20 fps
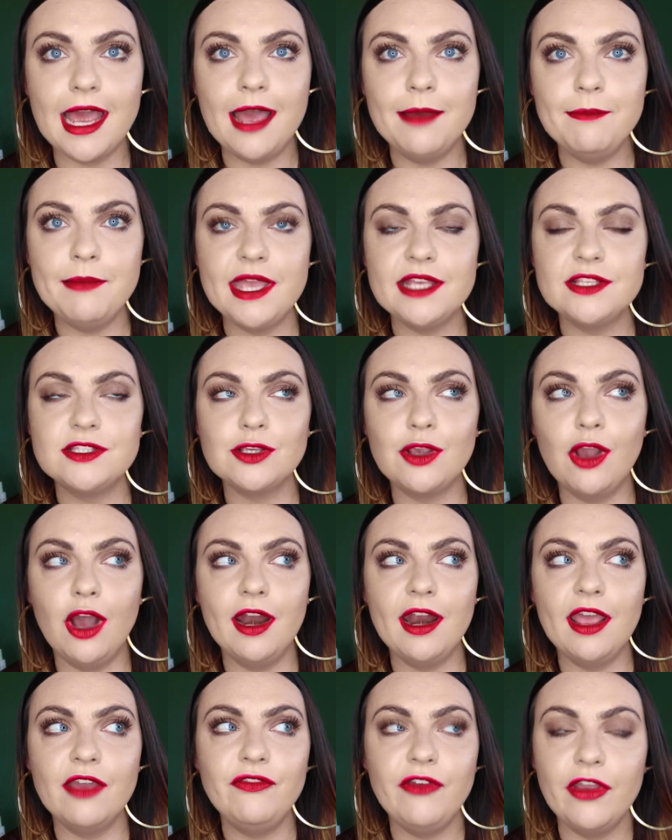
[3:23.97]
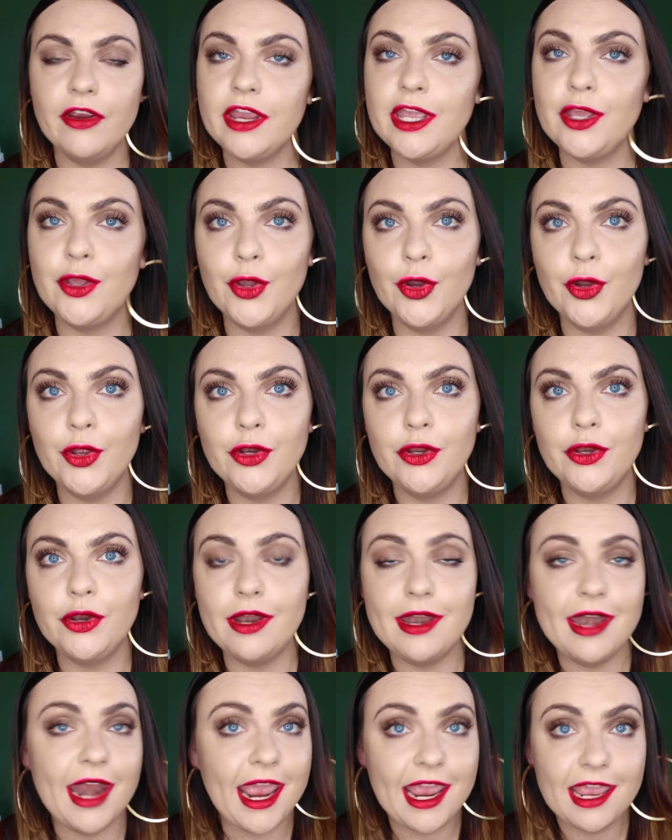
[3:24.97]
Um, it's got a very good
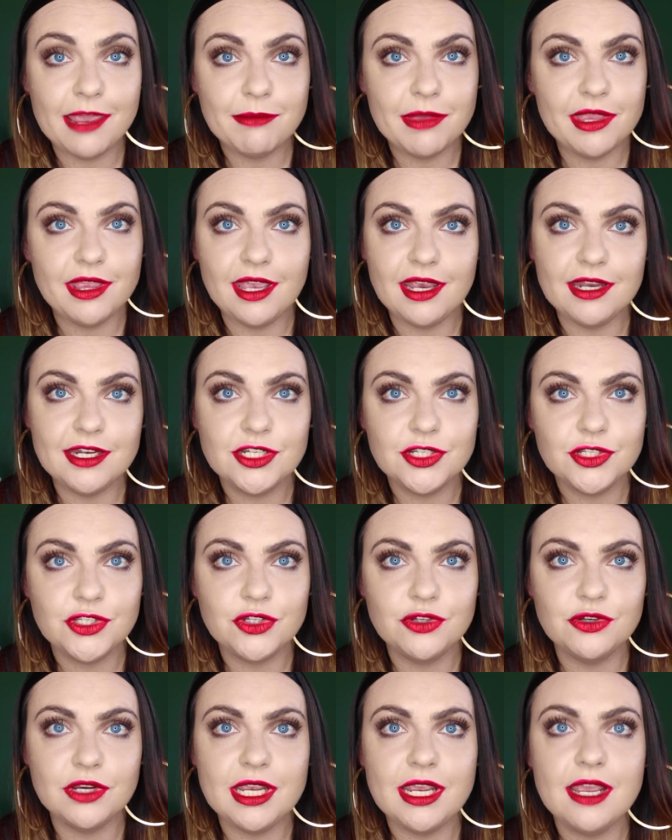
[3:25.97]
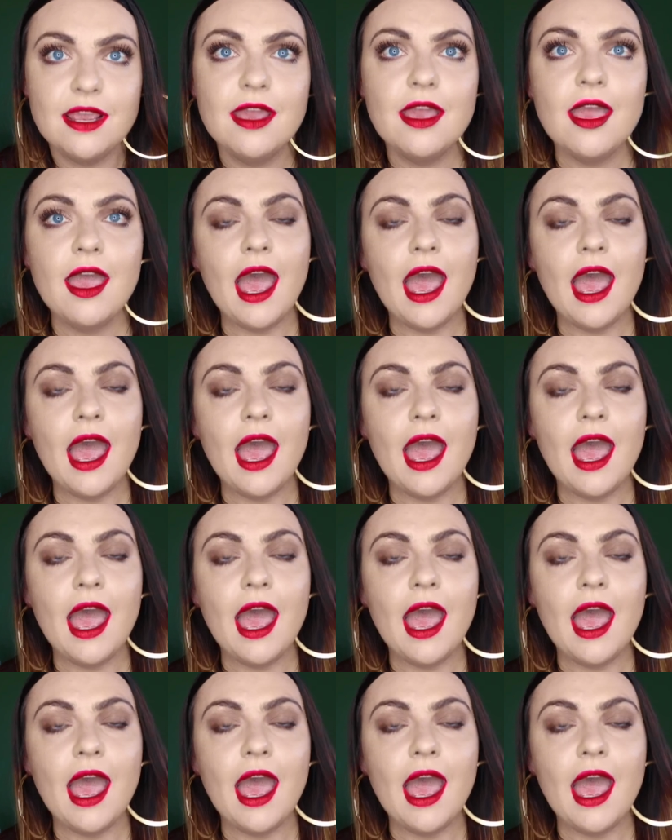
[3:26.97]
name in the industry.